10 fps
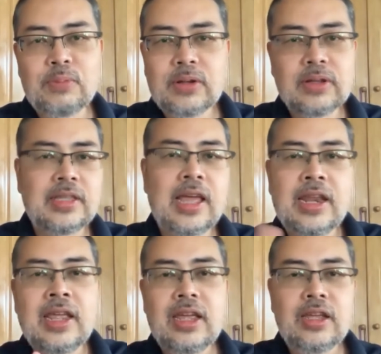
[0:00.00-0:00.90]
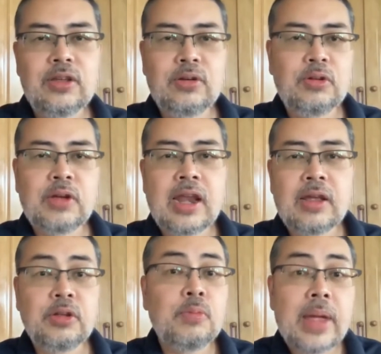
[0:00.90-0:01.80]
because then
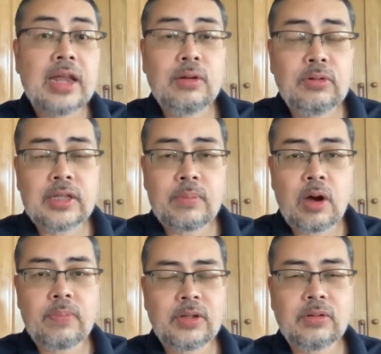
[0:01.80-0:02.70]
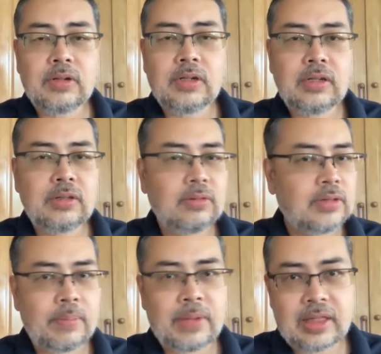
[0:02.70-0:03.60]
you may lose some opportunities to
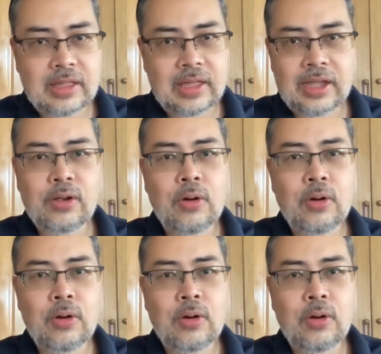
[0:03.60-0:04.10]
some other thing,